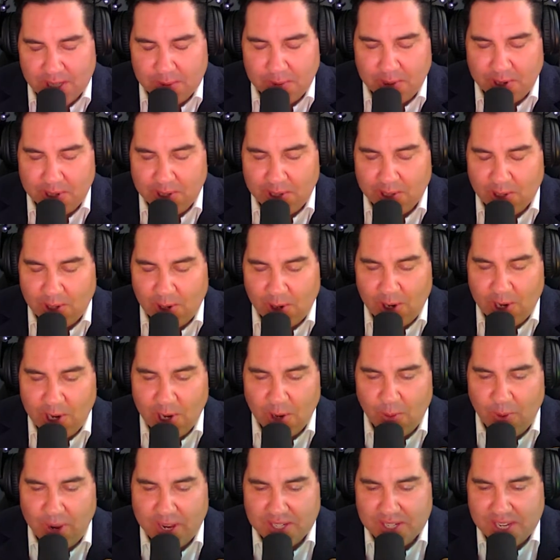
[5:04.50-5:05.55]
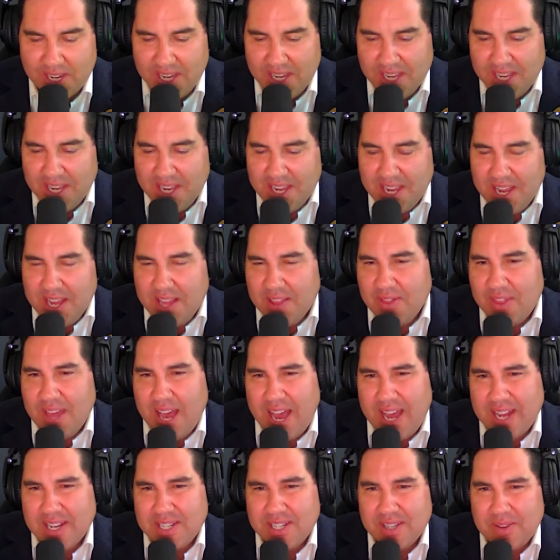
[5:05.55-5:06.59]
about it a little earlier, was
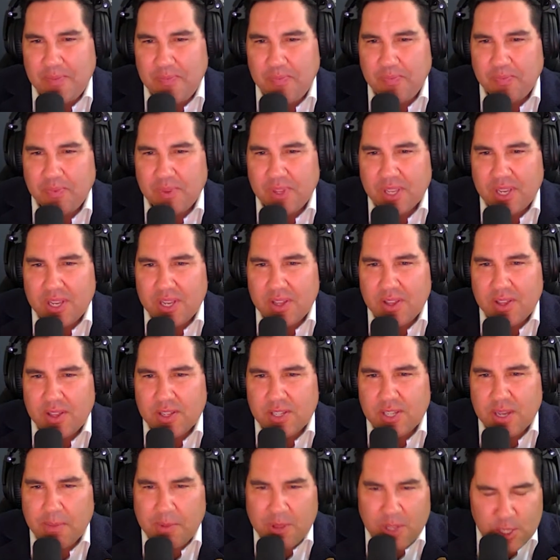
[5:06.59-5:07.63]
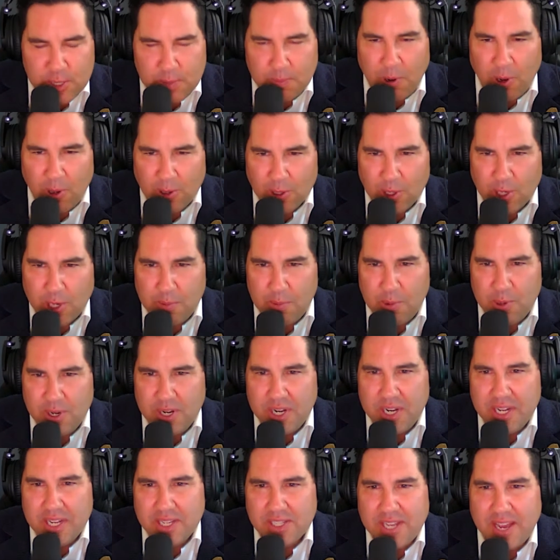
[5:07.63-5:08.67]
that some of the smaller
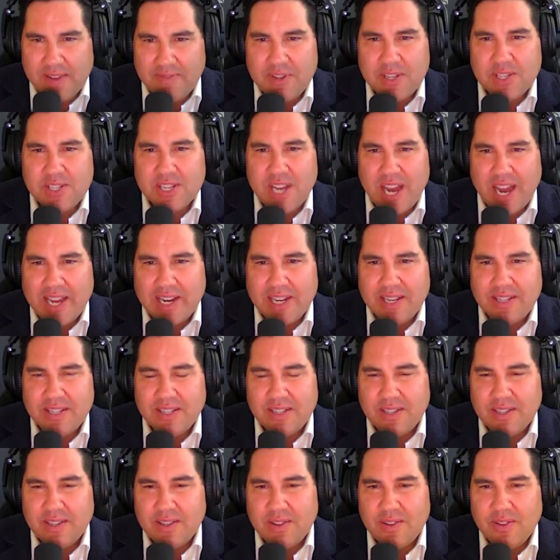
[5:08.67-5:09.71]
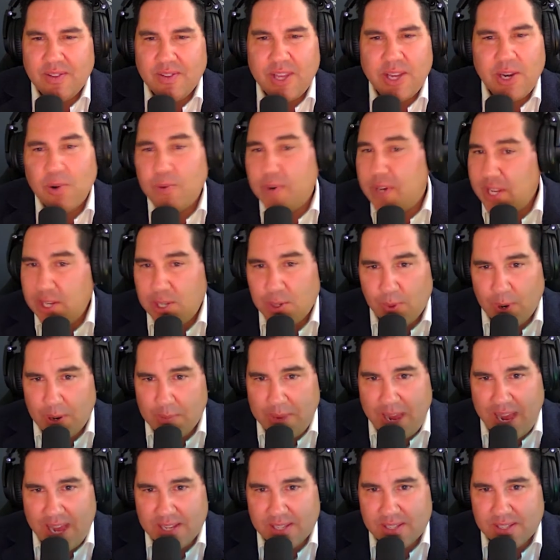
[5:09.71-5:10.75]
communities have decided they don't need to wear
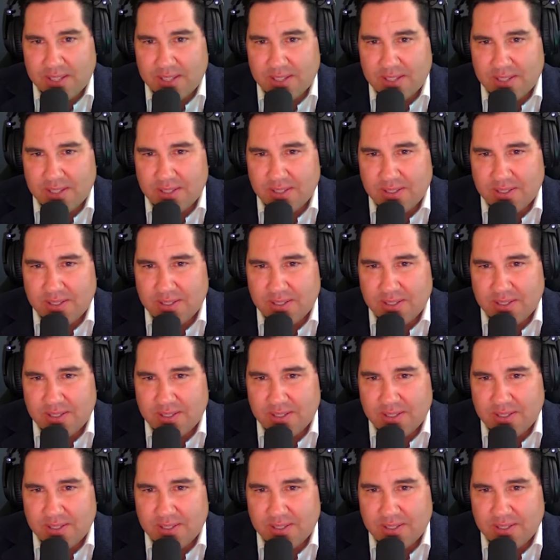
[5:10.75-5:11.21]
masks.